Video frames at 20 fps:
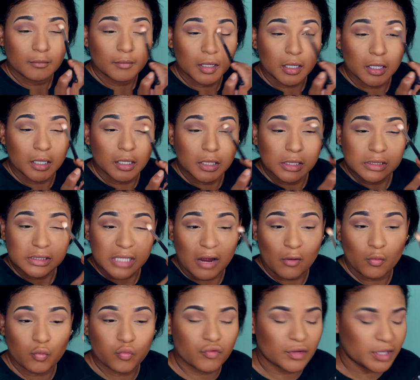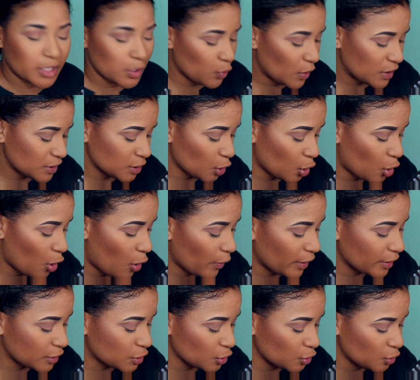Because I really wasn't
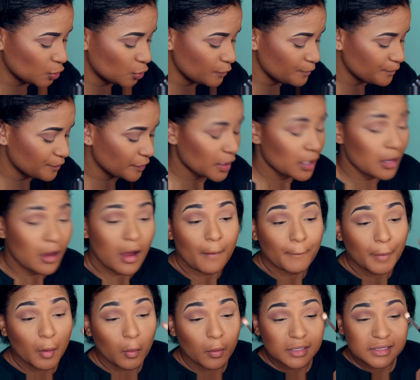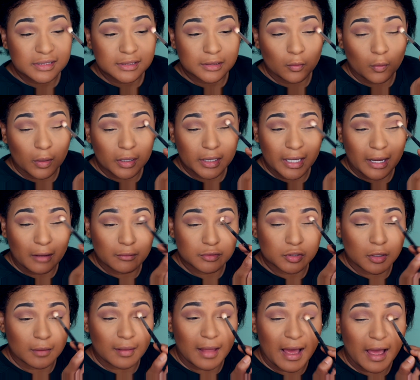going to. But one day I
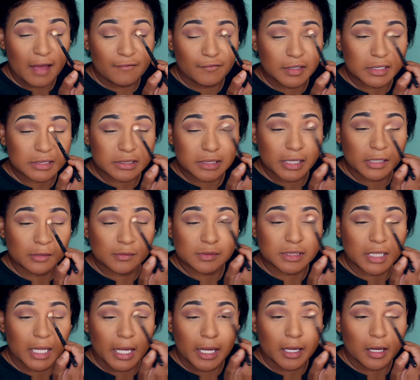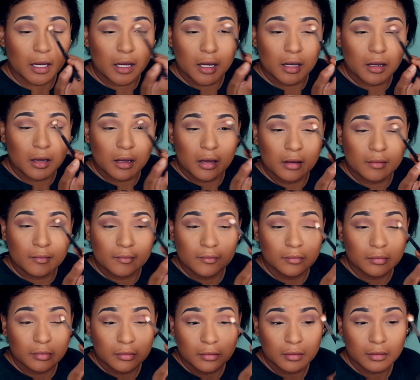was on live and this lady was like,
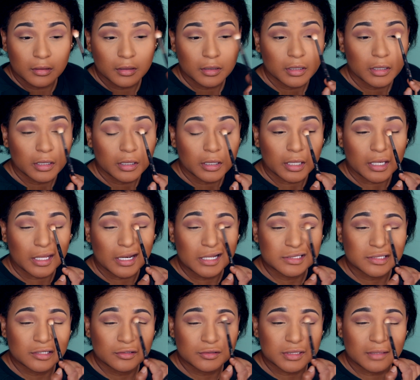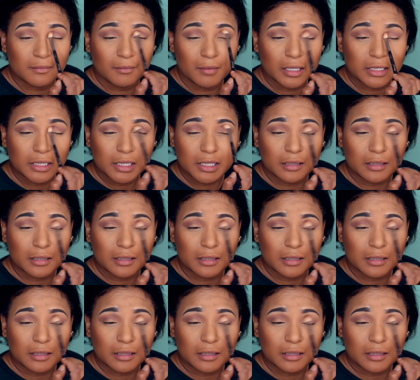can I send you some money?